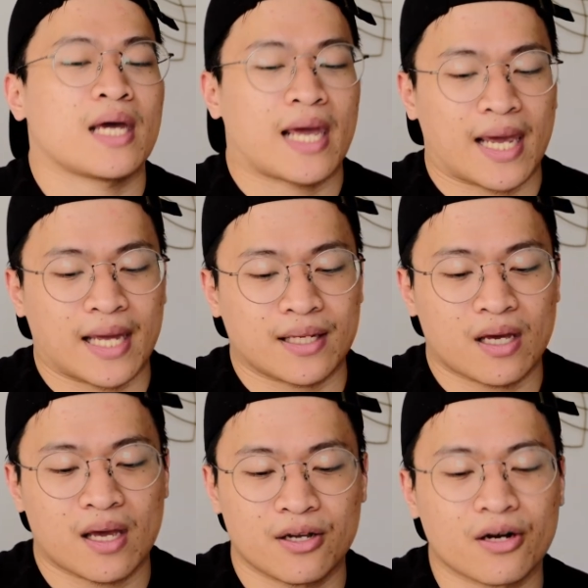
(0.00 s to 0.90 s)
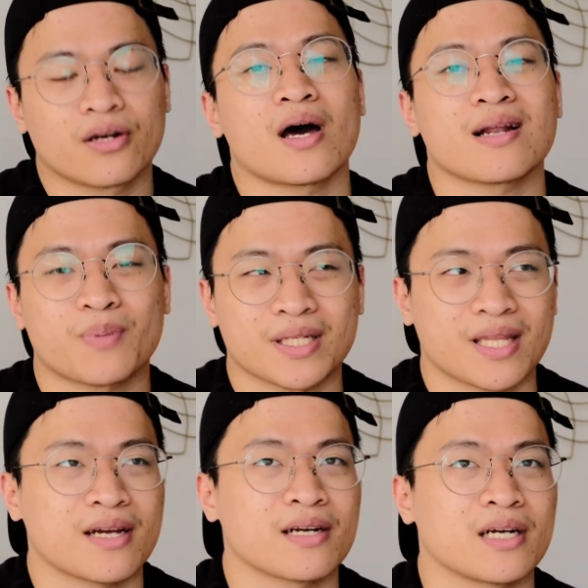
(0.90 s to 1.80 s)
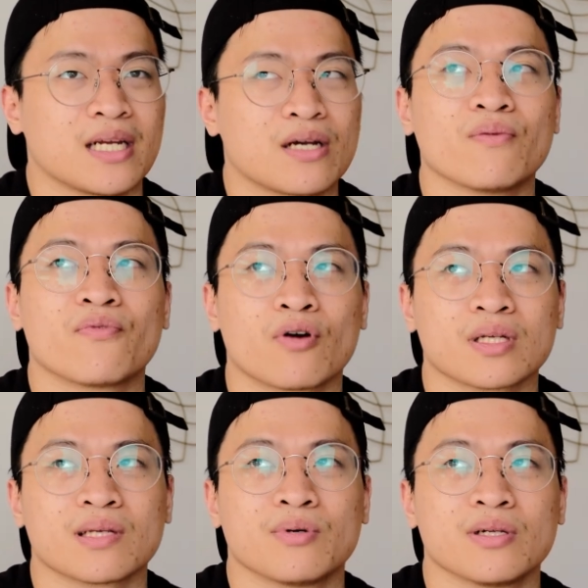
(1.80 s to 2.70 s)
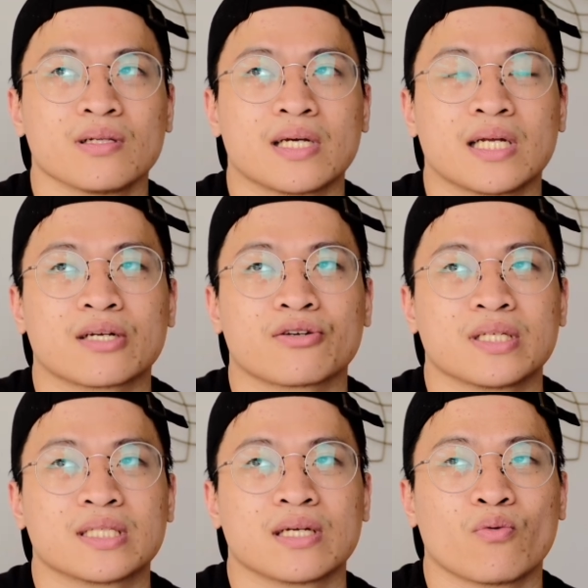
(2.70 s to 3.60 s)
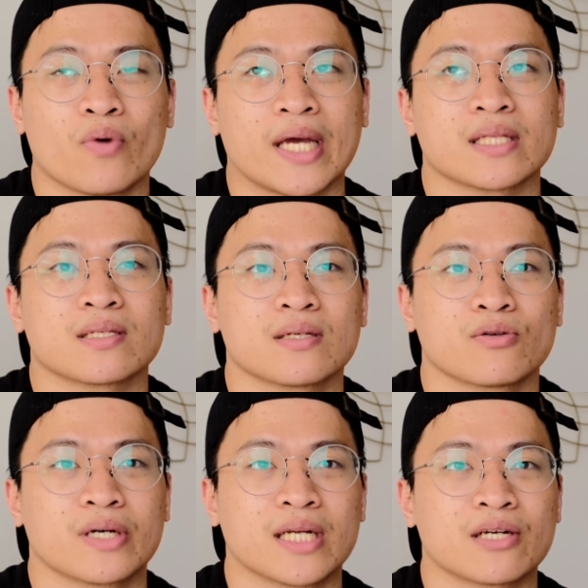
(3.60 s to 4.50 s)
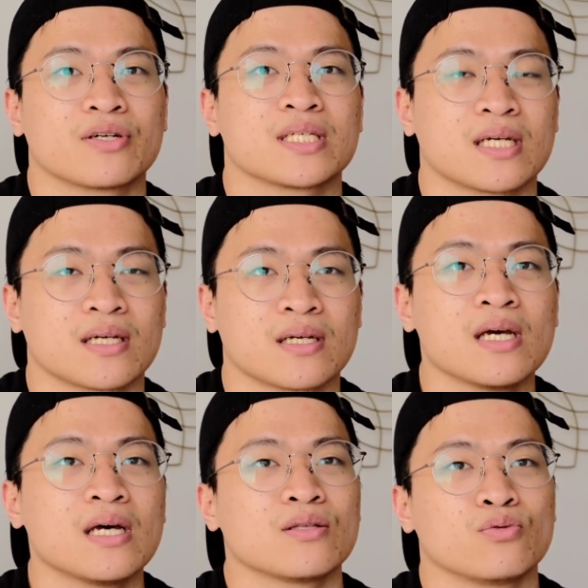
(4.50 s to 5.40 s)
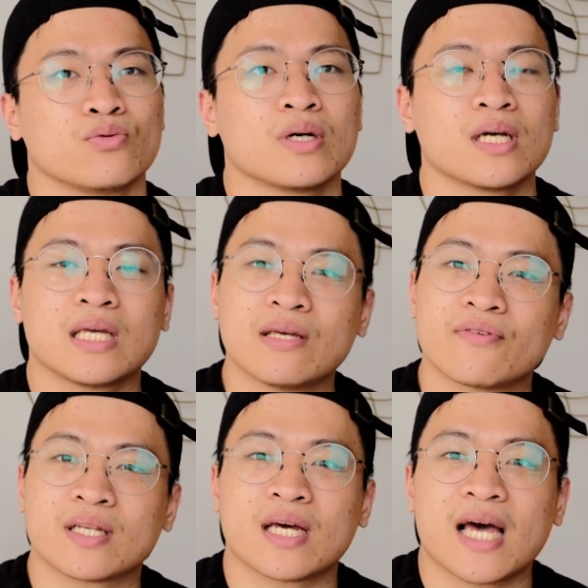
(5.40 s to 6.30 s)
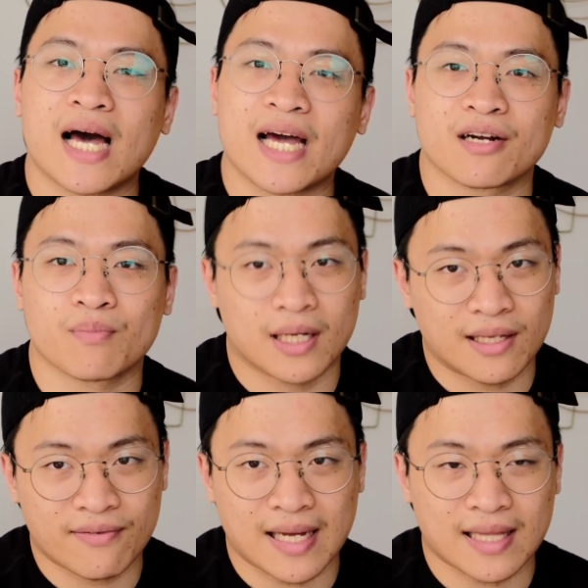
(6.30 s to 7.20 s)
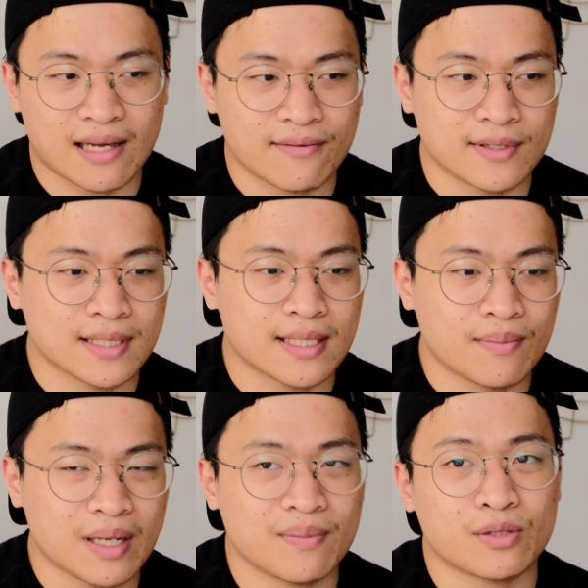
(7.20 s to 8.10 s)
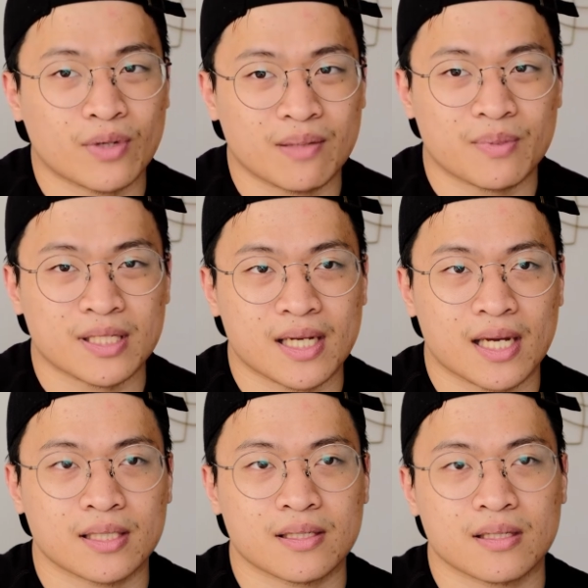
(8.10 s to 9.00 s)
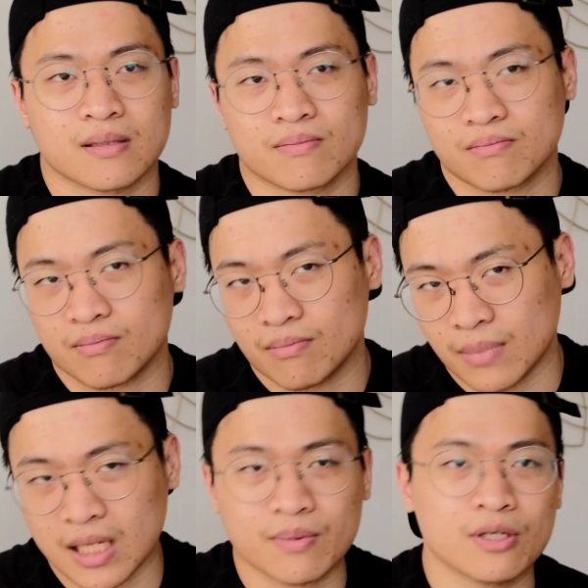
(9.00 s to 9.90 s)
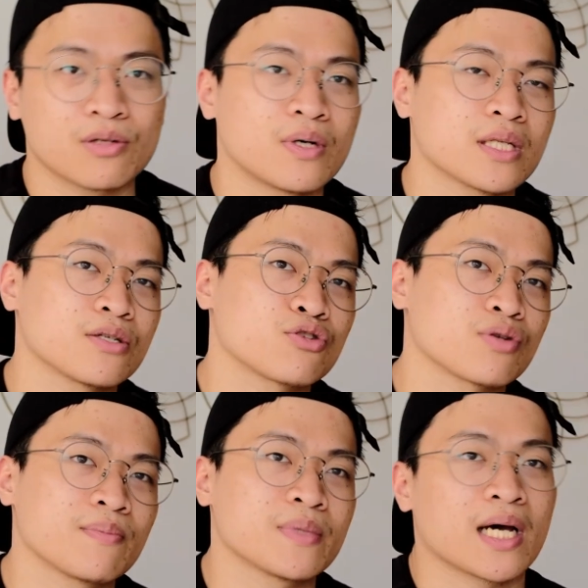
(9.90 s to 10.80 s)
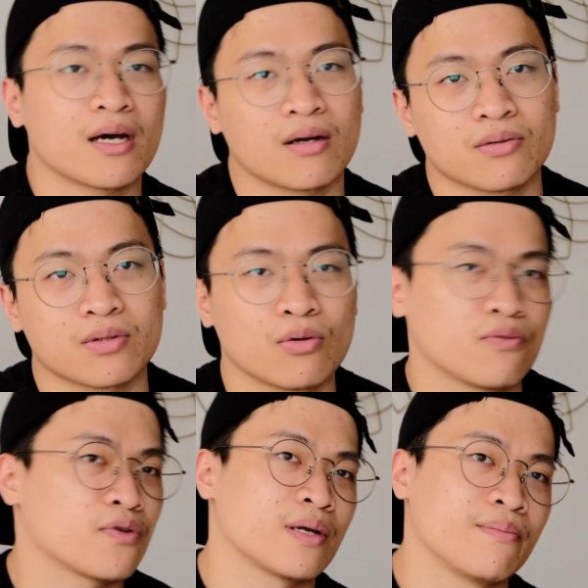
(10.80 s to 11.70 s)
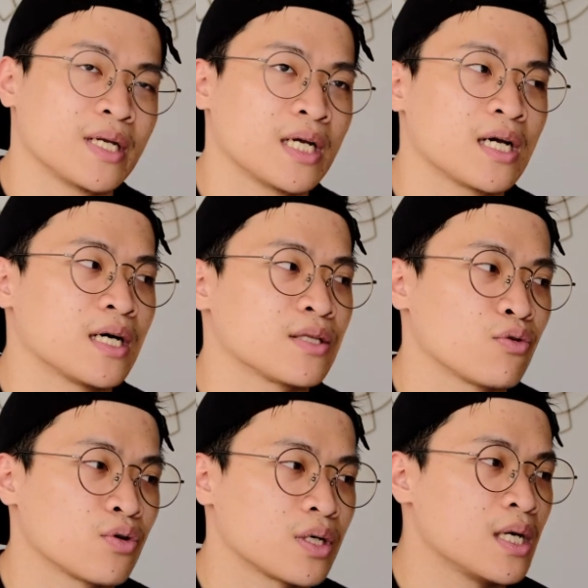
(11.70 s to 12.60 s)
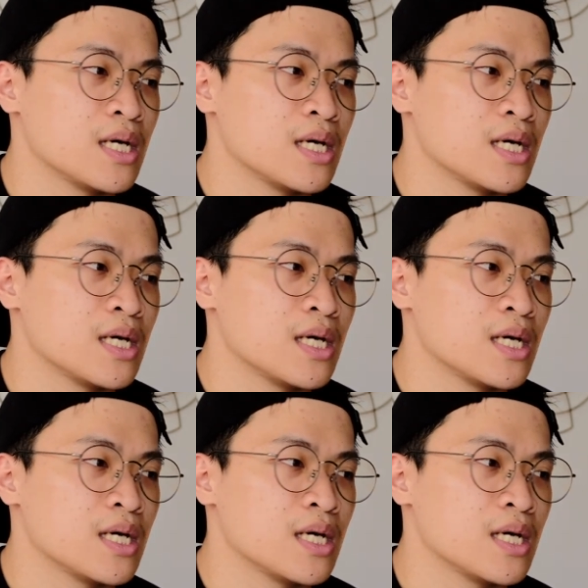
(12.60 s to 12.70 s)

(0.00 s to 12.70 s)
and you're not particularly comfortable increasing weight or increasing to even higher body fat levels, then maybe 20%, maybe you'll want to trim down, go for a mini cut, or